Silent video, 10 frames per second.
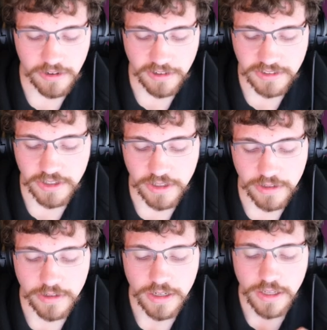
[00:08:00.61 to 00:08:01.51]
our
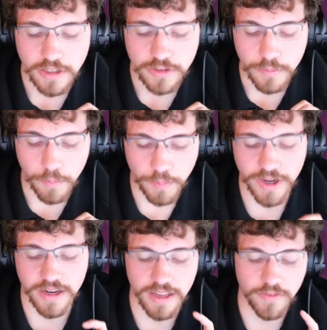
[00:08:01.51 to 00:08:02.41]
turn.
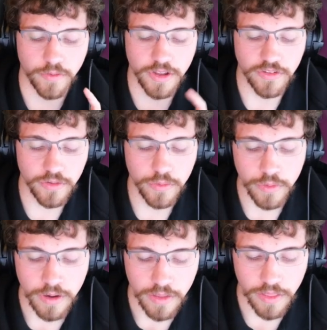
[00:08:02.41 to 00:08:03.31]
But if we
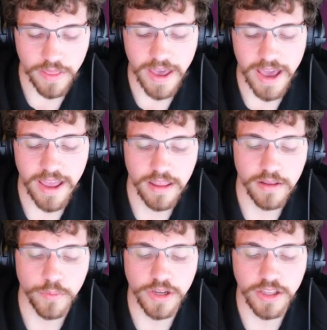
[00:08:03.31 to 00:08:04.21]
do that,
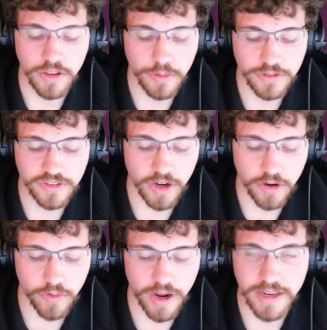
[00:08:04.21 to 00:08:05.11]
we can use
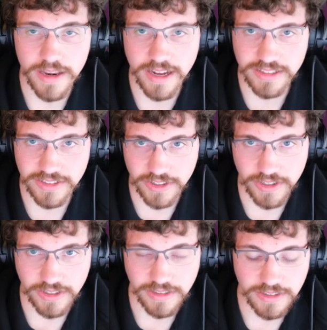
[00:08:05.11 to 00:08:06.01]
Darkrai next
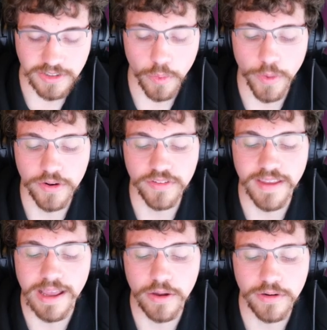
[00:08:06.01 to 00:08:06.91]
turn to whittle
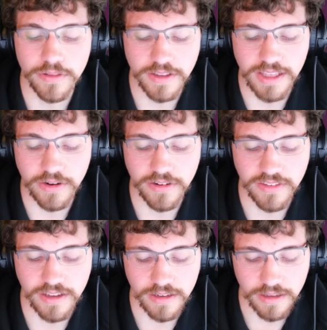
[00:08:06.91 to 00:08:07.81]
down the
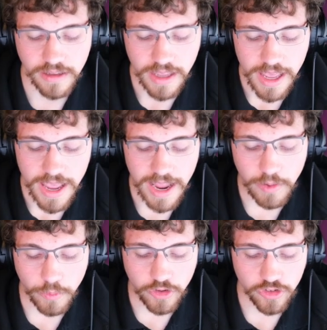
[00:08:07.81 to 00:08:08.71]
Giratina,
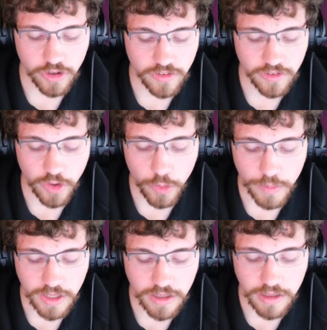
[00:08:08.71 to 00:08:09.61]
and we should still
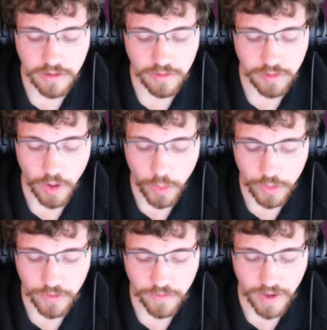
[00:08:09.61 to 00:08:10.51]
be
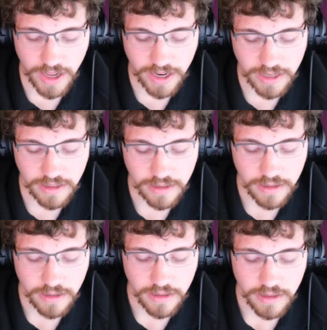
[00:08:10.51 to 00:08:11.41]
totally fine.
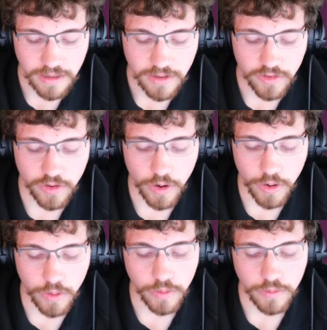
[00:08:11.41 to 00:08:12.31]

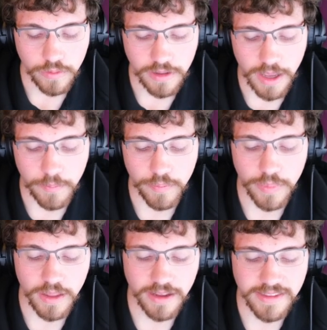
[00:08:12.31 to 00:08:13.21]
So, yep,
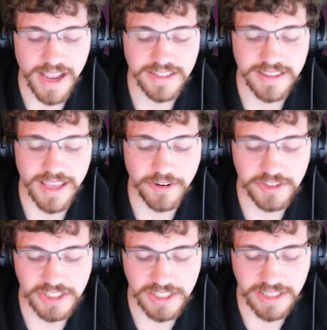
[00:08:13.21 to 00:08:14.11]
attach the
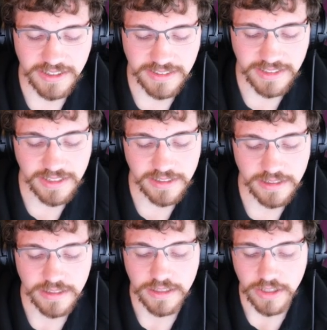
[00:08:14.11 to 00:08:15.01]
energy to Giratina,
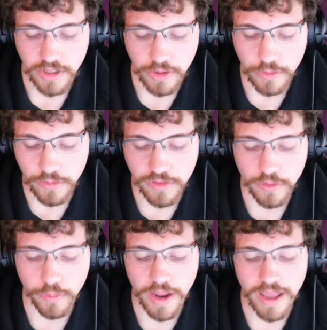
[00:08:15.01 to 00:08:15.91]
use the
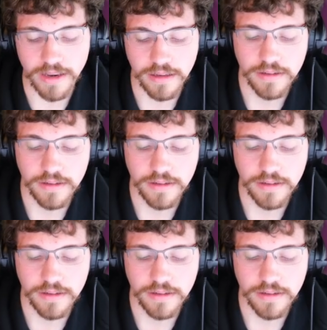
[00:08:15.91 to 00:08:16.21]
red.